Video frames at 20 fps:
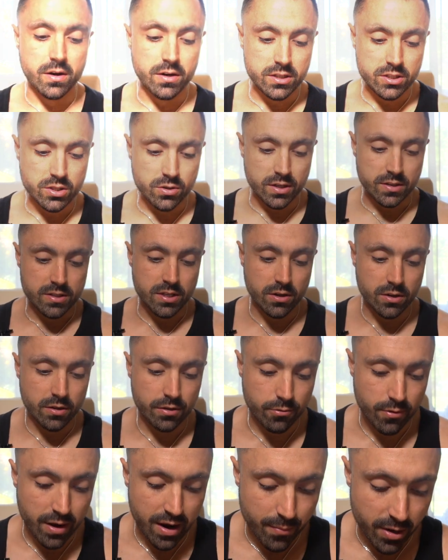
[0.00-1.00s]
I'm just going to tell you
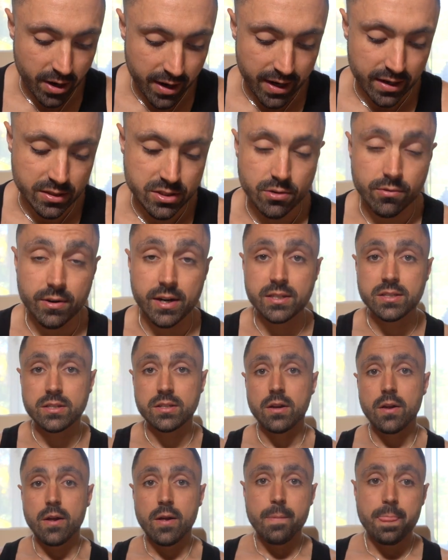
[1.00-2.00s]
throughout my house
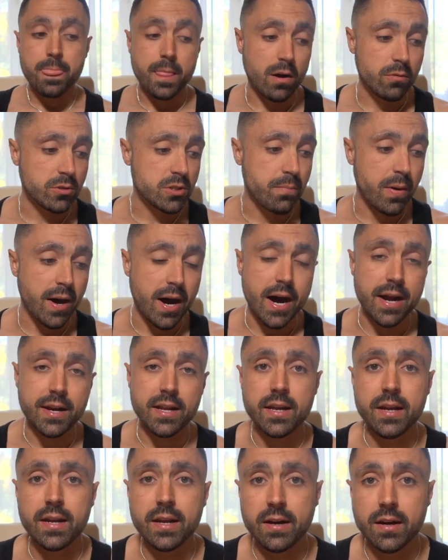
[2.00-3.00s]
arrest, I was
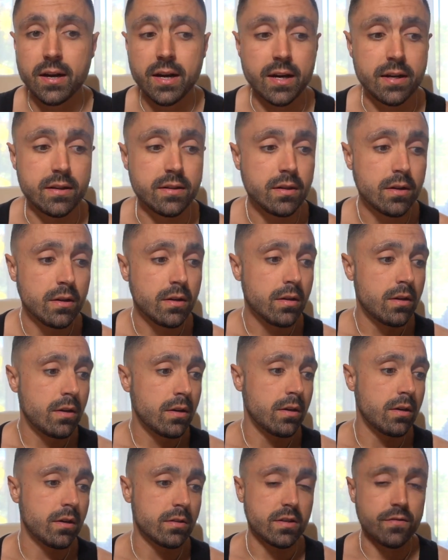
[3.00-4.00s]
partying, I had
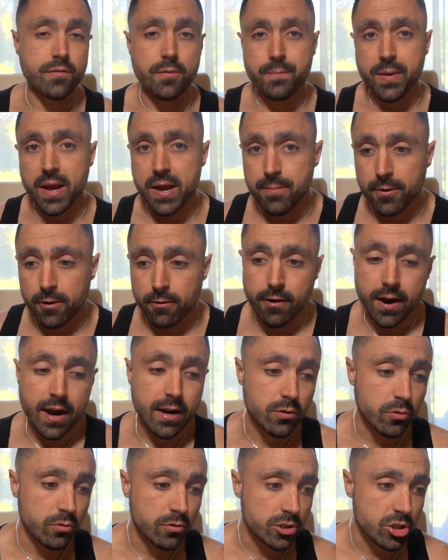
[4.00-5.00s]
you know, different people
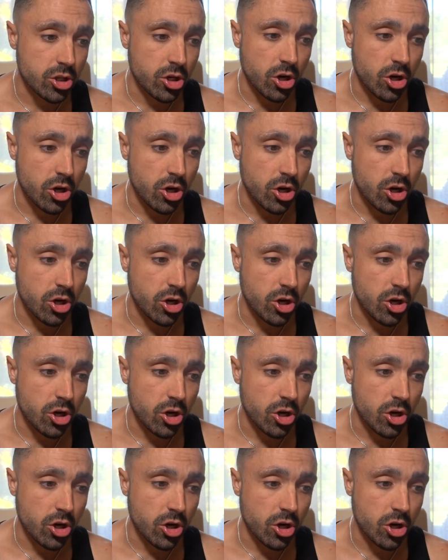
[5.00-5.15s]
around all the